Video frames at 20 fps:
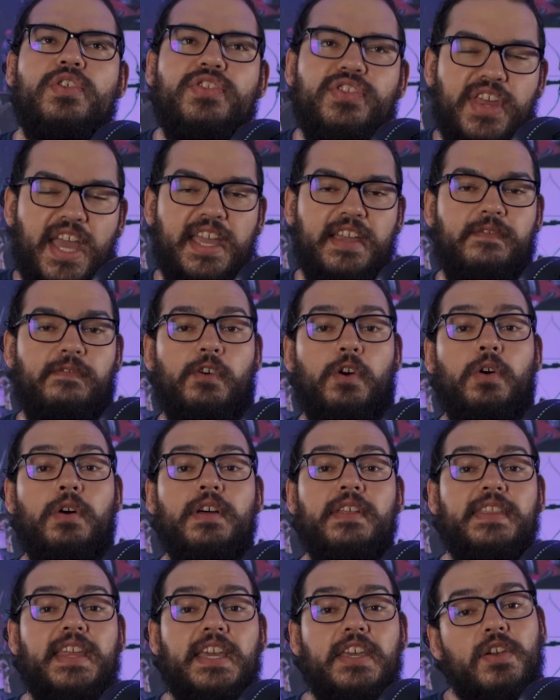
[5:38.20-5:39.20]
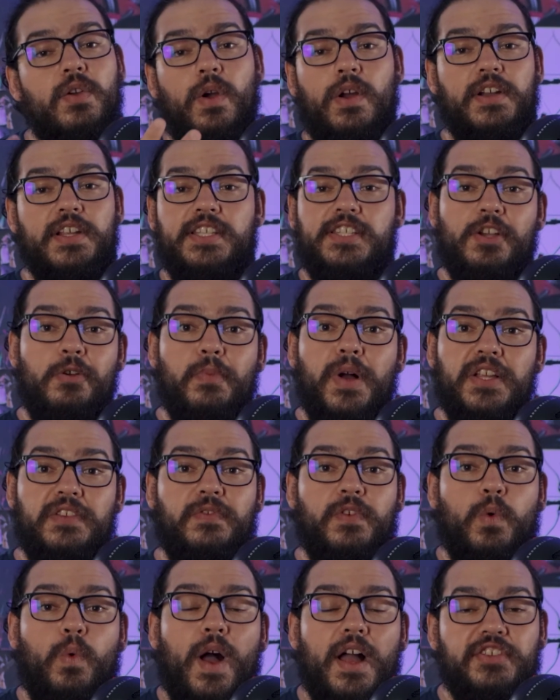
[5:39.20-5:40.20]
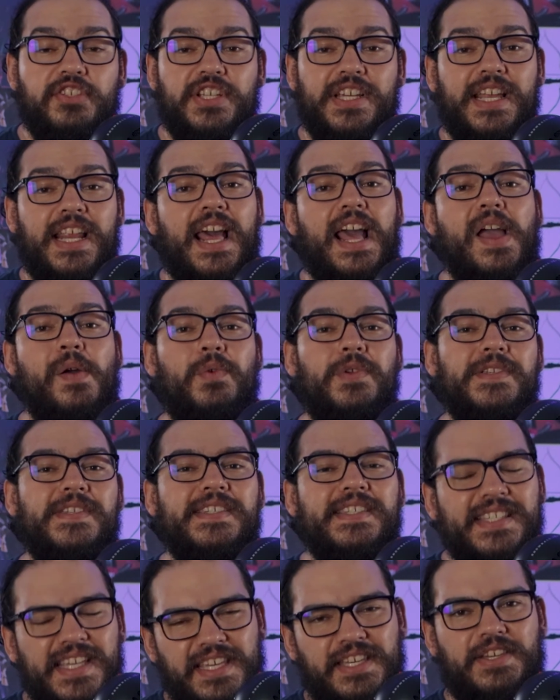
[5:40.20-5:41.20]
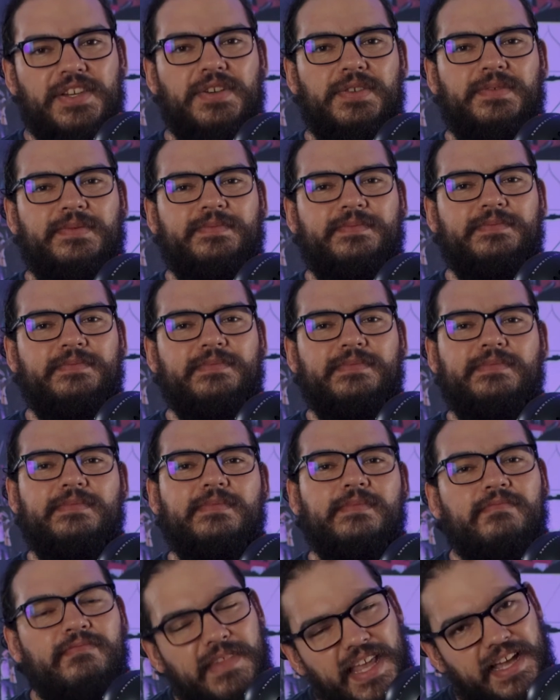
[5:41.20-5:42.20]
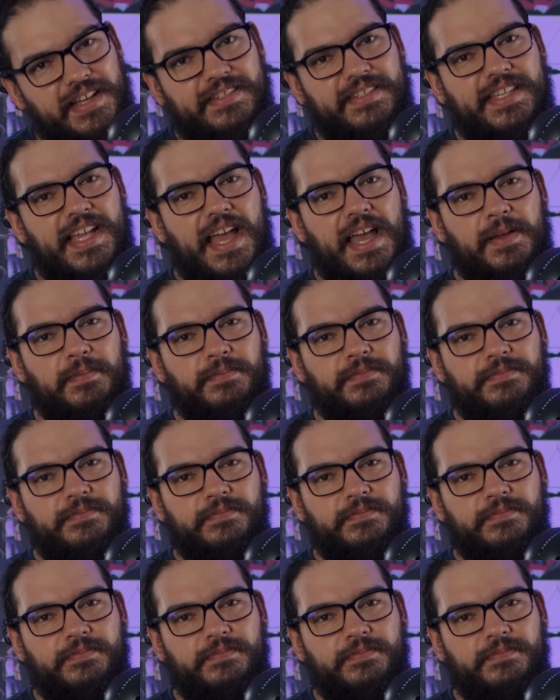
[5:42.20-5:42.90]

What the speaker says: thankful. Thank you already so much for watching, and I will see you next time.